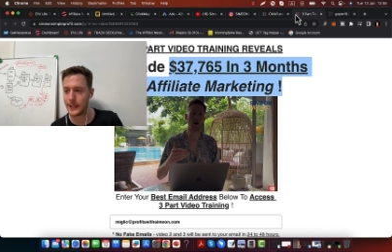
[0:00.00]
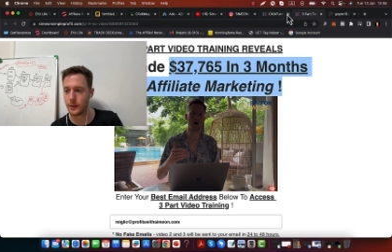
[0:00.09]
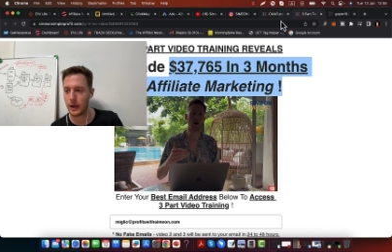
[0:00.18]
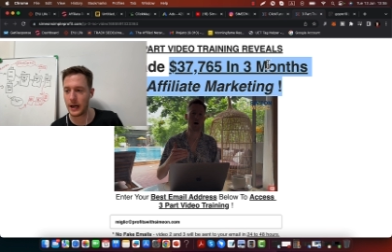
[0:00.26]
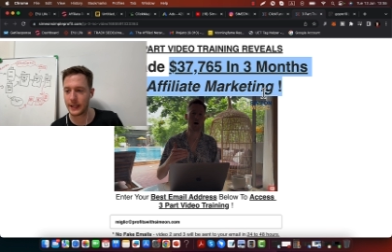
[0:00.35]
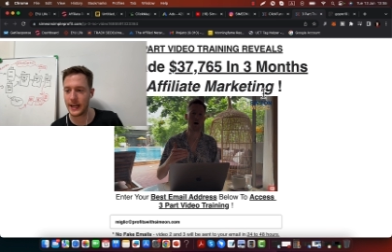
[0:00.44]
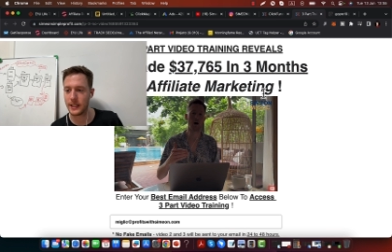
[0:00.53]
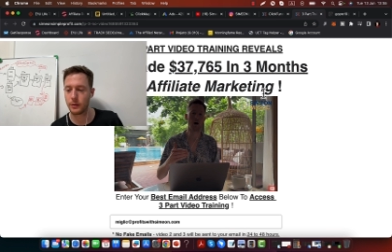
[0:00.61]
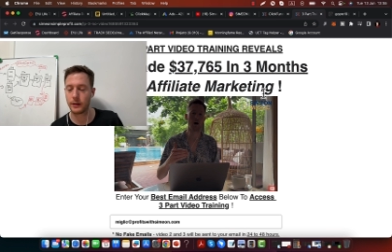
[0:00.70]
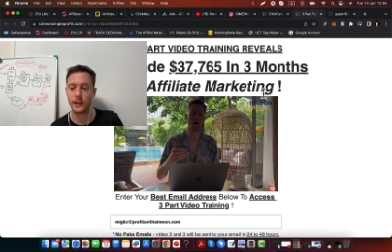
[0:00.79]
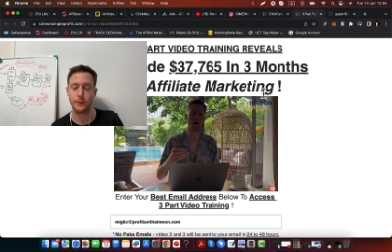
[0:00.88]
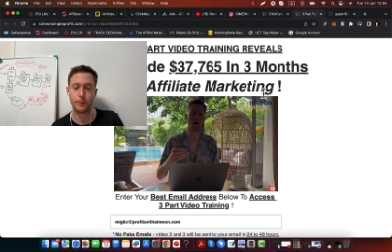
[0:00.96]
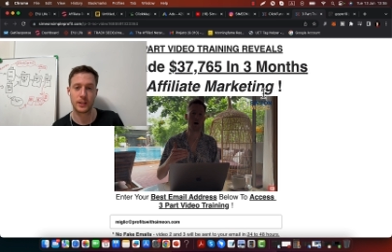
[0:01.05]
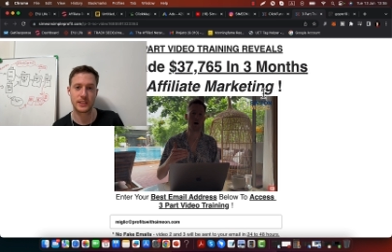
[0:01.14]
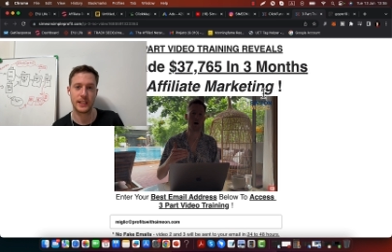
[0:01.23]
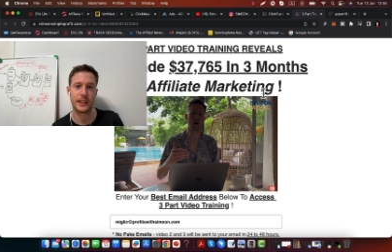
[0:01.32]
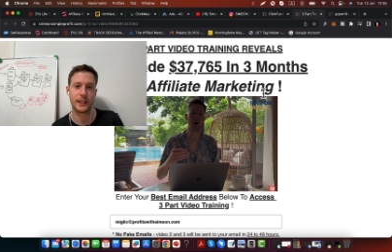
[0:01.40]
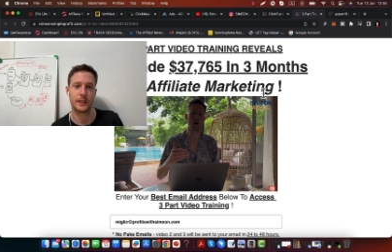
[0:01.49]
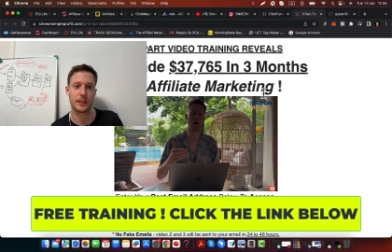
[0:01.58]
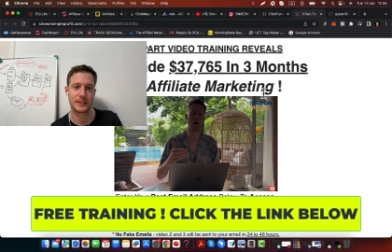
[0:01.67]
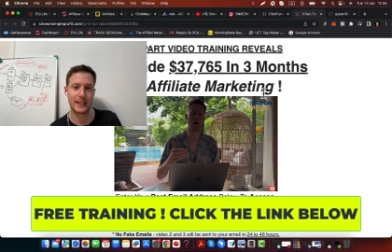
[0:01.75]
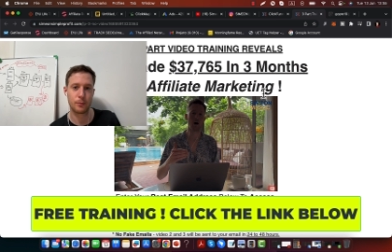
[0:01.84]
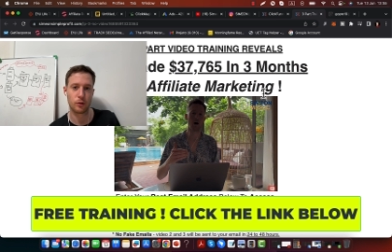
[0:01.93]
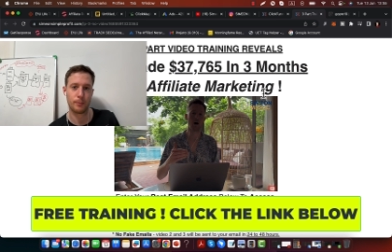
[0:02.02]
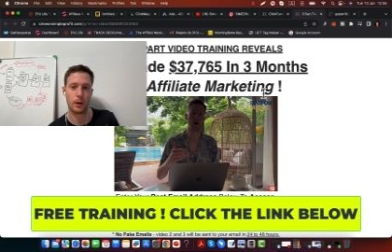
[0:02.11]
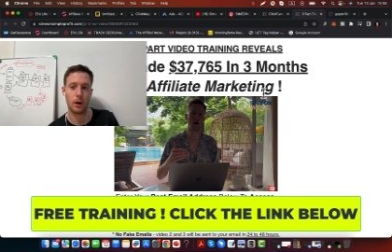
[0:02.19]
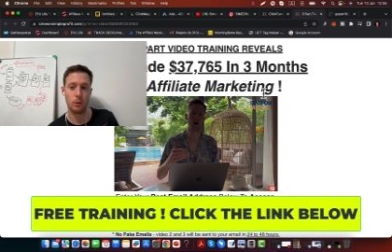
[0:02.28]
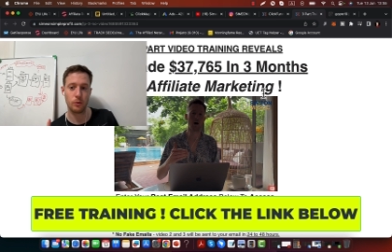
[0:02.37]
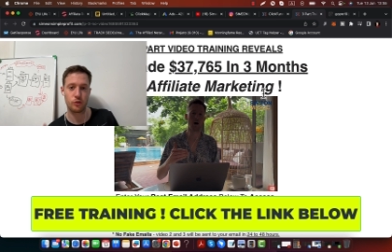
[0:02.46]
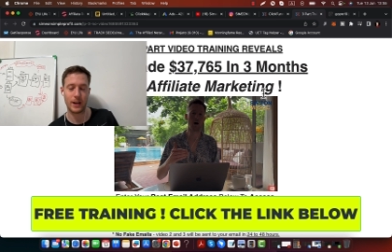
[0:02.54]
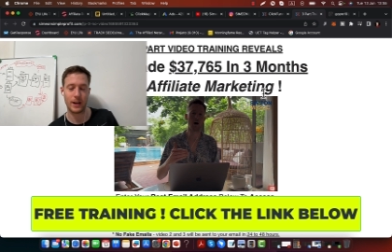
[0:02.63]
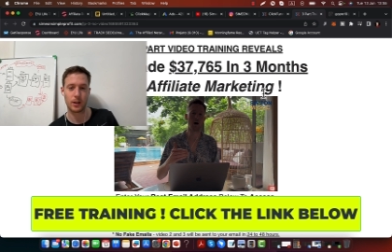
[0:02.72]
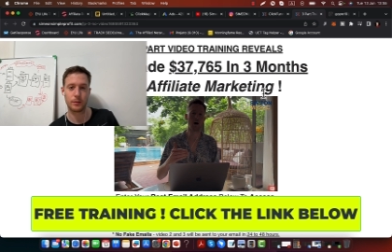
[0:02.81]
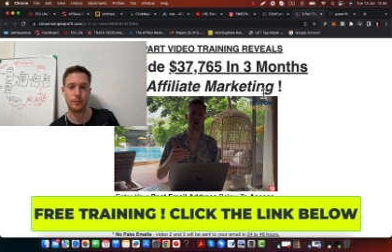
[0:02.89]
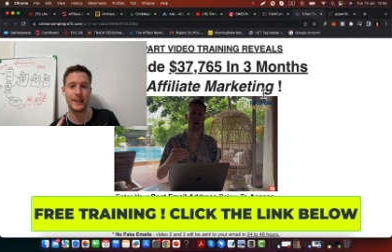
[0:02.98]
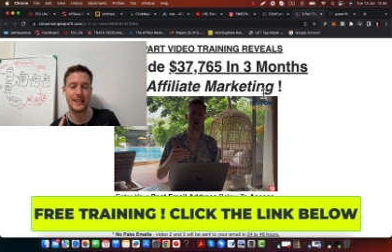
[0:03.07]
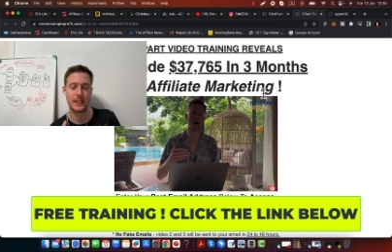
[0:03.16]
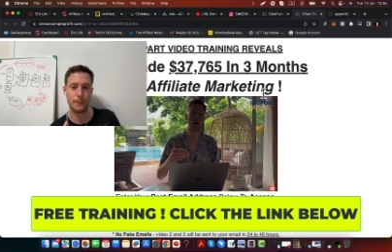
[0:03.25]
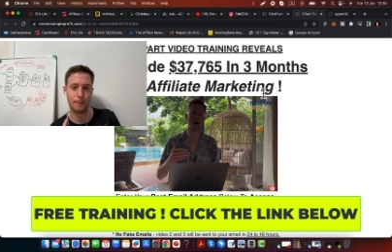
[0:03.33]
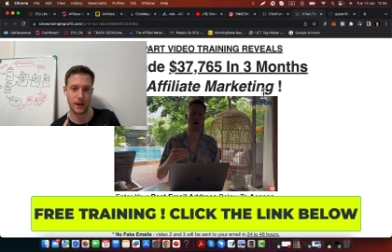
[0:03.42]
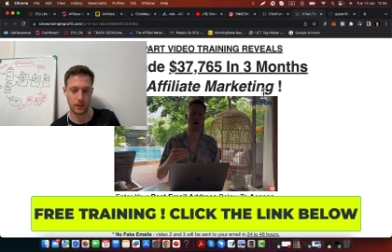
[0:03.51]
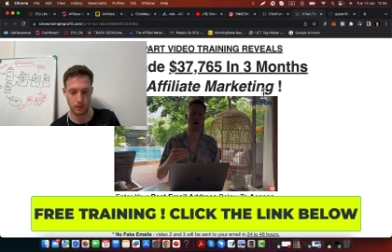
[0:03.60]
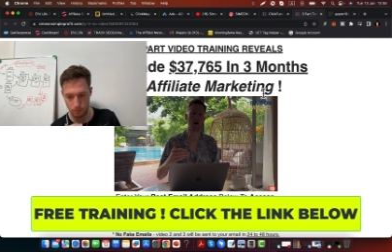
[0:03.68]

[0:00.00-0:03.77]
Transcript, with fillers: you again to click first link in the description below, check out free three-part